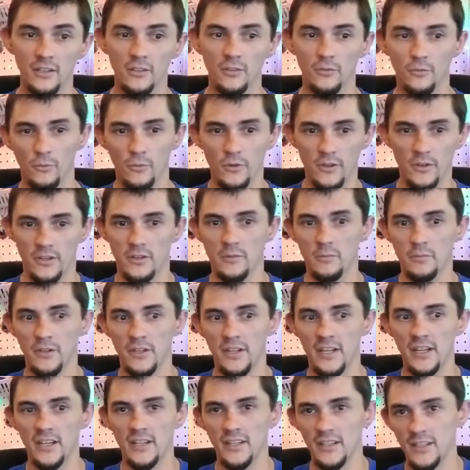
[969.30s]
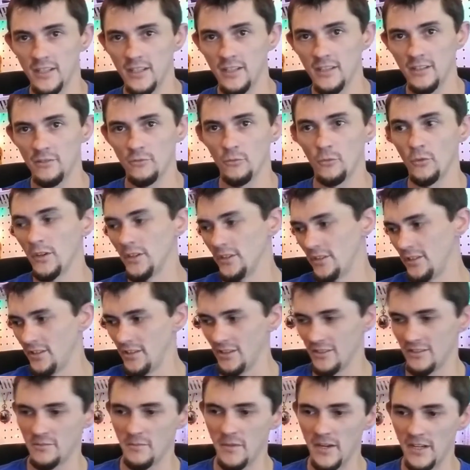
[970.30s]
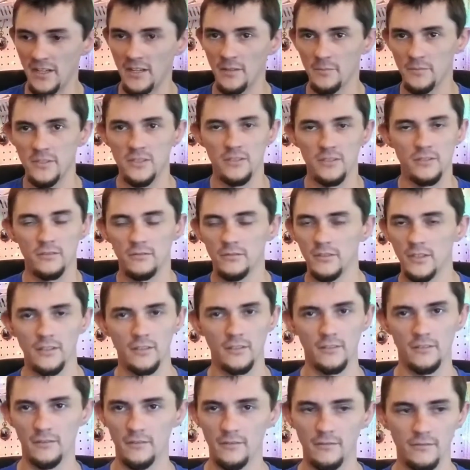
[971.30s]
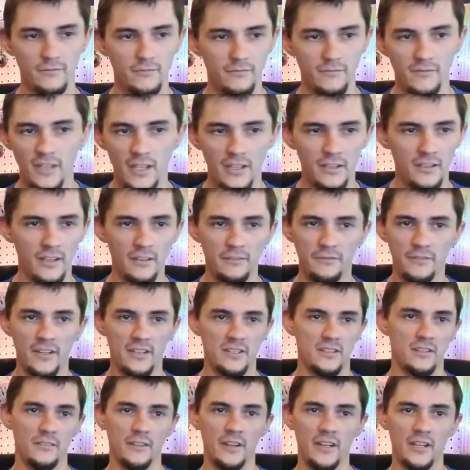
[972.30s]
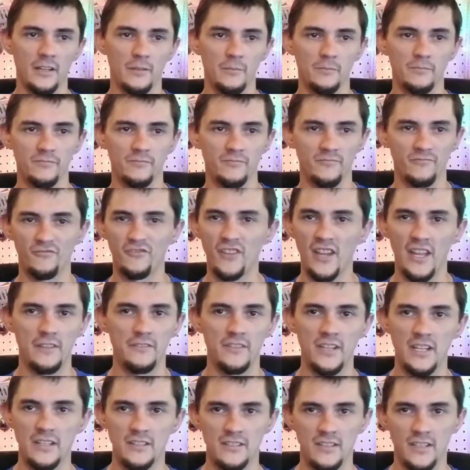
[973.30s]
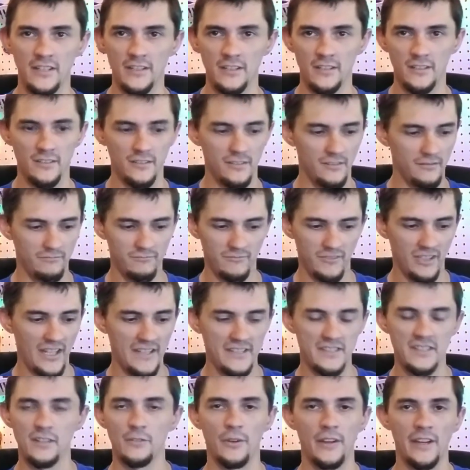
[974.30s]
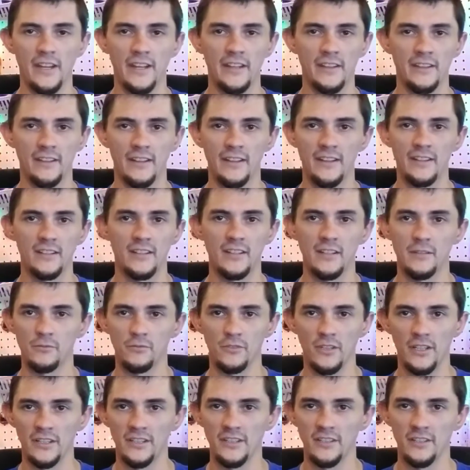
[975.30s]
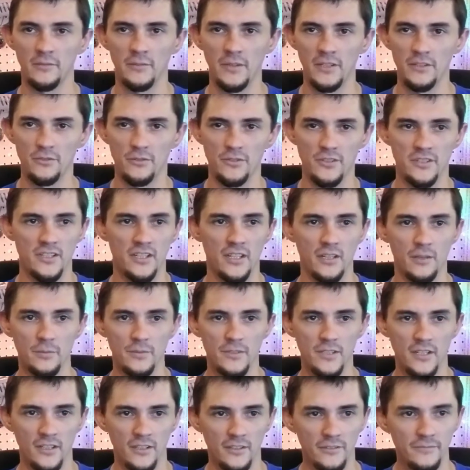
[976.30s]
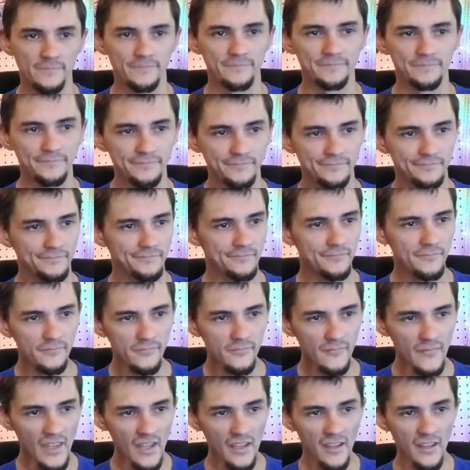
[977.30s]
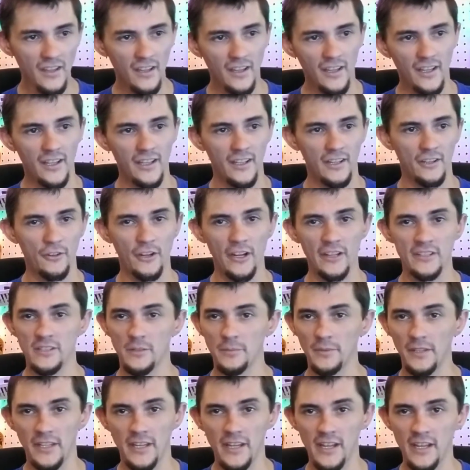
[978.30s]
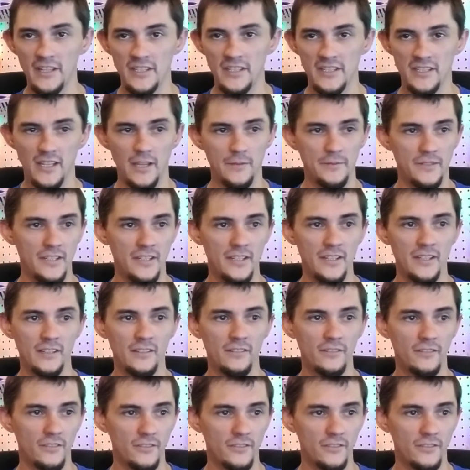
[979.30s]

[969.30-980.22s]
what you're putting it in, what it's mating up to. They fix it right up. 5 days later, less than a week, I ended up right there on my doorstep. So I cracked open the case, slapped it in,